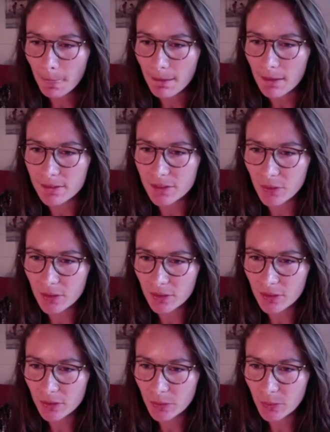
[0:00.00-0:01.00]
So
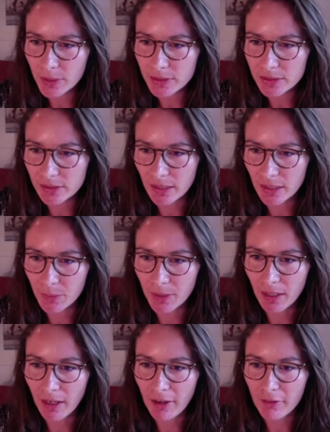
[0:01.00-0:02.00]
another question that we
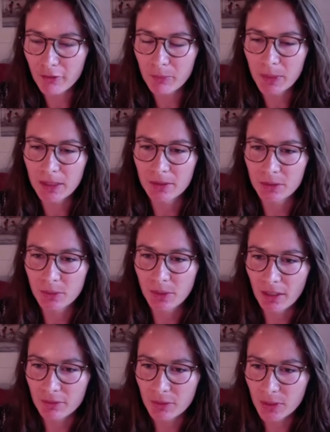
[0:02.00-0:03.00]
have, because we
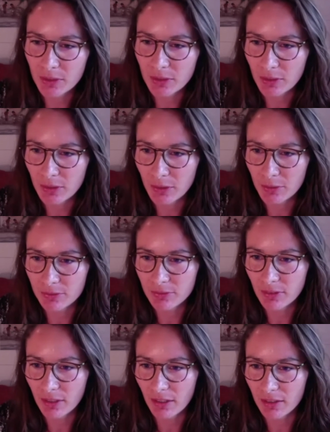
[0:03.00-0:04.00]
have quite a lot of
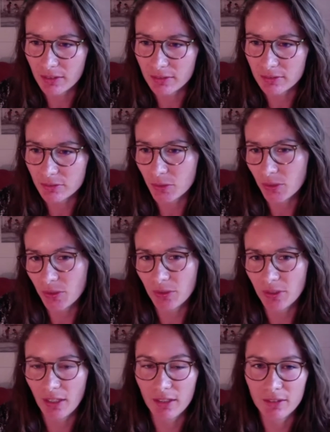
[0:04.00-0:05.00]

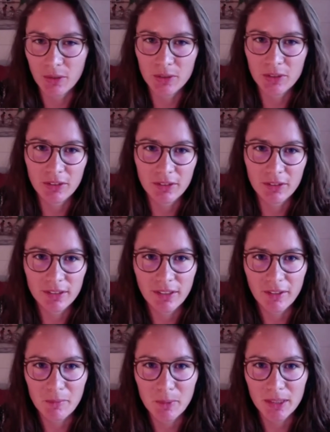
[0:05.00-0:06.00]
UK audience
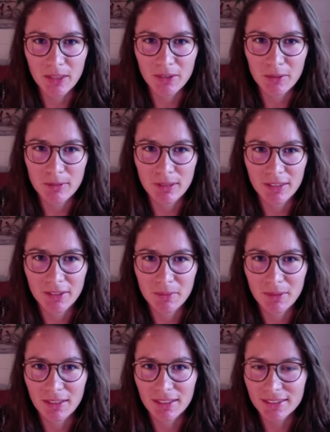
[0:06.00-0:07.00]
being in the
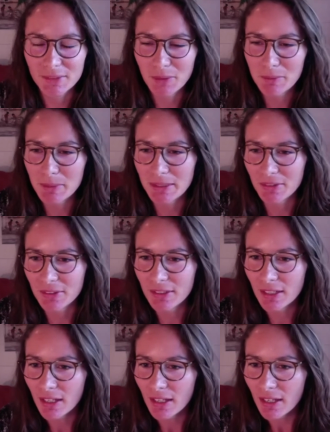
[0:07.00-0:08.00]
ICRC webinar,
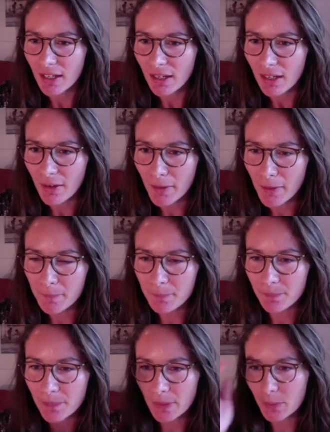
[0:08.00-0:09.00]

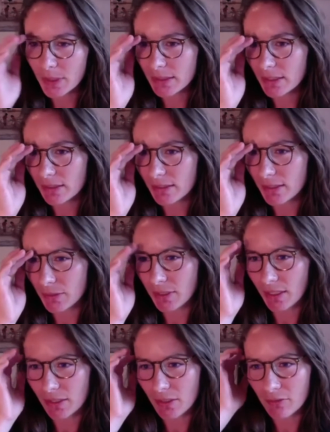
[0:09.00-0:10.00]
what can the
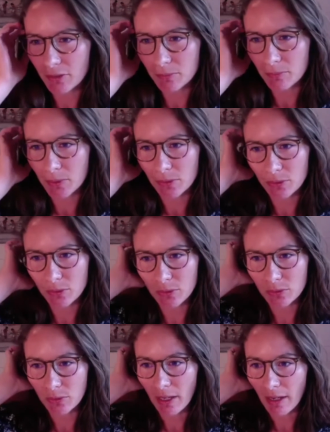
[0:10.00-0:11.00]
UK government do
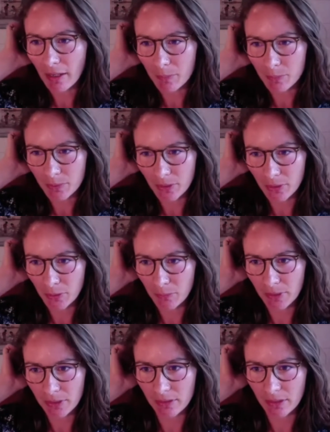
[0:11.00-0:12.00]
to help the
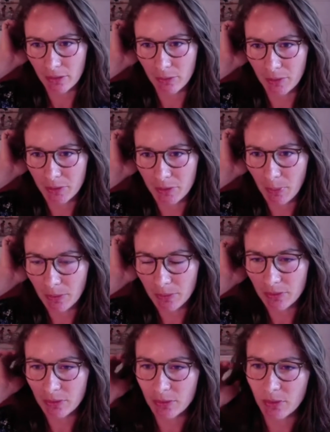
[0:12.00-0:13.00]
humanitarian
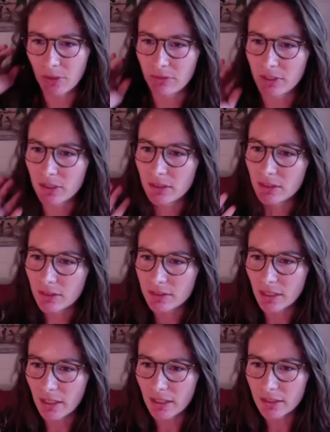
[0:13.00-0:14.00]
response to COVID in the
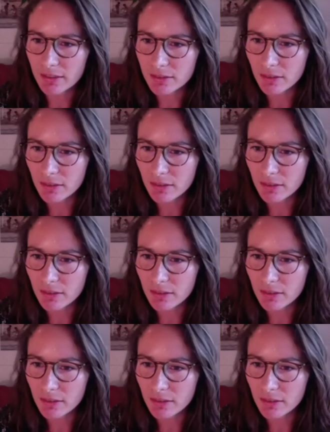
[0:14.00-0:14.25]
Sahel